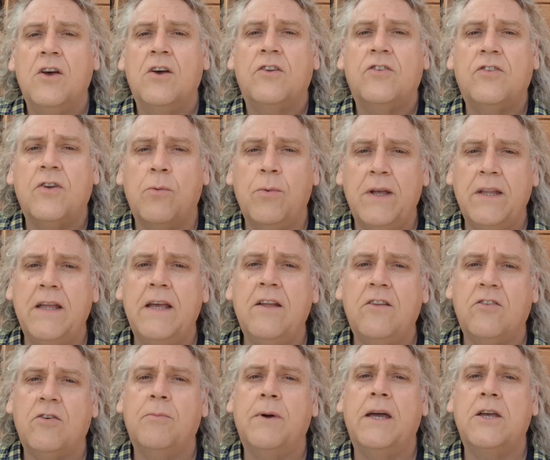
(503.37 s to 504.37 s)
So we
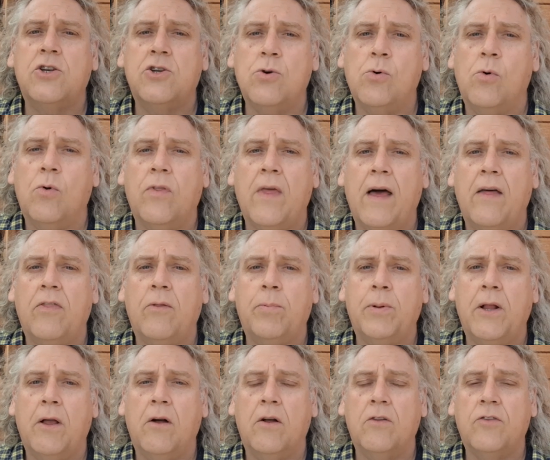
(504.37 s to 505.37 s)
need to make sure that the
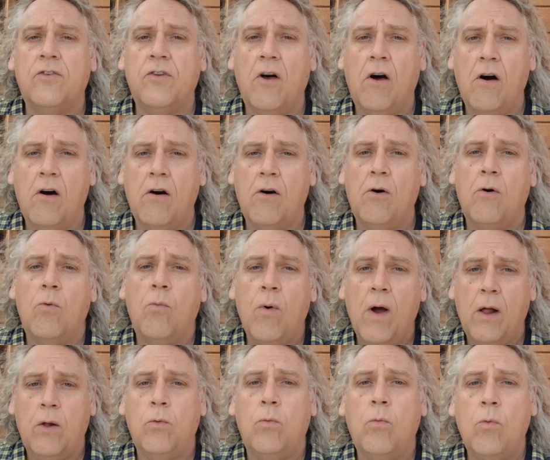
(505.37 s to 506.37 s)
plants are
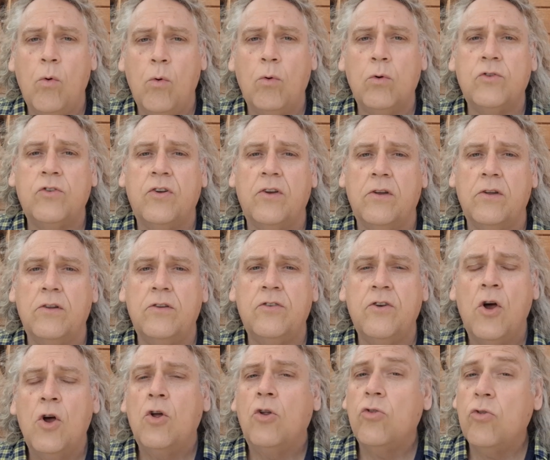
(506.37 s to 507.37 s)
well watered,
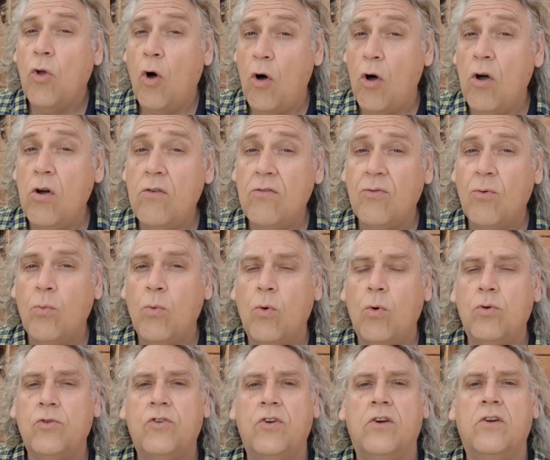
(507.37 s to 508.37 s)
not
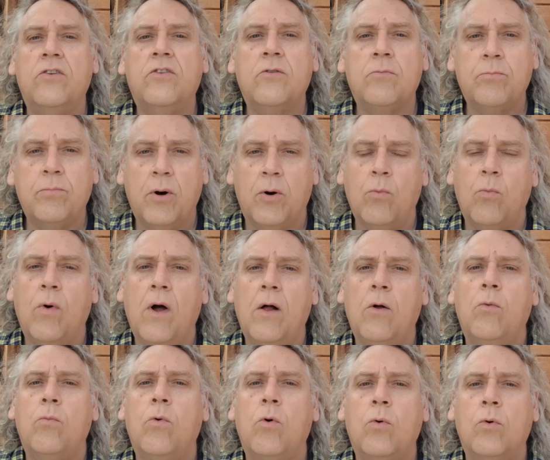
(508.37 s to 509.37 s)
overwatered, but
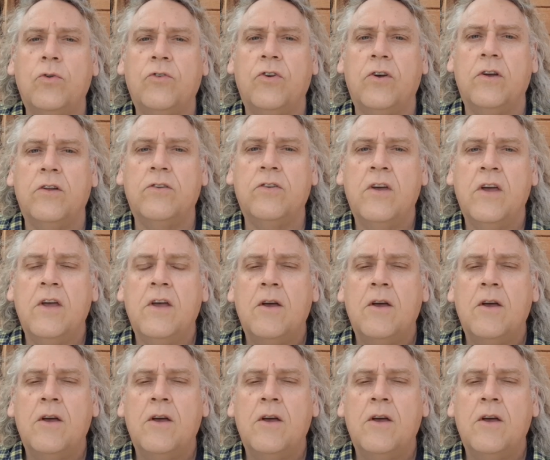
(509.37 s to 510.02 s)
well watered,